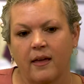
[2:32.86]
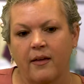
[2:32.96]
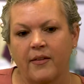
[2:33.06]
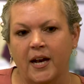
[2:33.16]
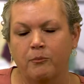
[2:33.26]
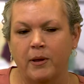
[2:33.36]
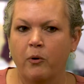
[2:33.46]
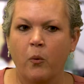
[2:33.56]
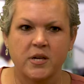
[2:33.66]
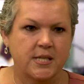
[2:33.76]
a lot of
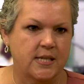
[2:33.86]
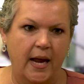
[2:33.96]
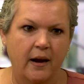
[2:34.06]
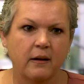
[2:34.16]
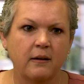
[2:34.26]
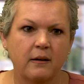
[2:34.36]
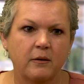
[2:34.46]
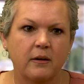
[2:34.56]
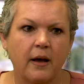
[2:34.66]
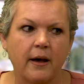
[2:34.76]
people were scared
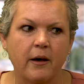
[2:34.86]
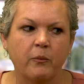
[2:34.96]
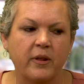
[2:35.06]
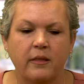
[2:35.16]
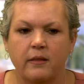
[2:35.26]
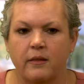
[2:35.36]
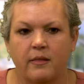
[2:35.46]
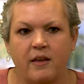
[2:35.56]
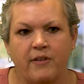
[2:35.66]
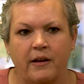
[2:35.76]
um, when
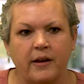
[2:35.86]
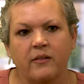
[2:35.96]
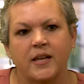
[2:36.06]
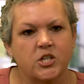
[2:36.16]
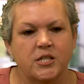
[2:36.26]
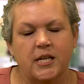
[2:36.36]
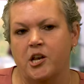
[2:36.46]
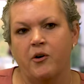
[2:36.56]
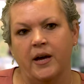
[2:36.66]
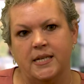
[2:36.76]
they found out. They just didn't
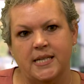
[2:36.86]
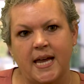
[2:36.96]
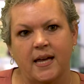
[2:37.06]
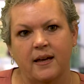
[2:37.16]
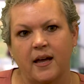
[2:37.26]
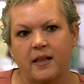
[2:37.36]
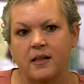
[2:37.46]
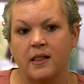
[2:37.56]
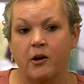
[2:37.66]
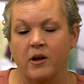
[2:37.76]
know how to take it. And
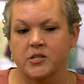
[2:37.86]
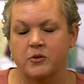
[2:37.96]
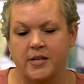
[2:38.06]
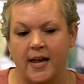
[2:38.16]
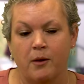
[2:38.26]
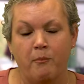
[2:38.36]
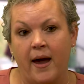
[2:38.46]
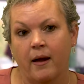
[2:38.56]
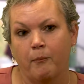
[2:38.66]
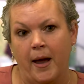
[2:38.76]
then they were also taken
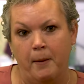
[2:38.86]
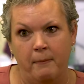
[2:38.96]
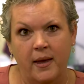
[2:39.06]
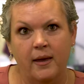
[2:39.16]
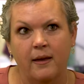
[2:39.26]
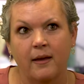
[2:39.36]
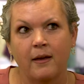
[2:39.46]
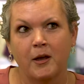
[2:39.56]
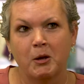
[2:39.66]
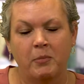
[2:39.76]
back by me
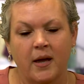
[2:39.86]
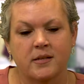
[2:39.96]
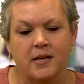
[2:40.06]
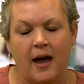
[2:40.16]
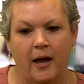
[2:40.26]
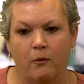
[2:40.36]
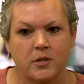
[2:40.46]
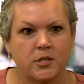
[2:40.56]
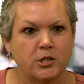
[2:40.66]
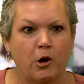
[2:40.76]
because I
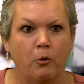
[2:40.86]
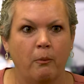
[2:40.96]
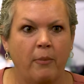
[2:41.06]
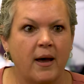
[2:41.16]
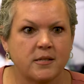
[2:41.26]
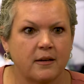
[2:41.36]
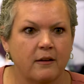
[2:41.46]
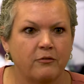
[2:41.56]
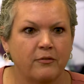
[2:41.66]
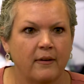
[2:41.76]
was so
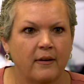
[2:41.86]
positive.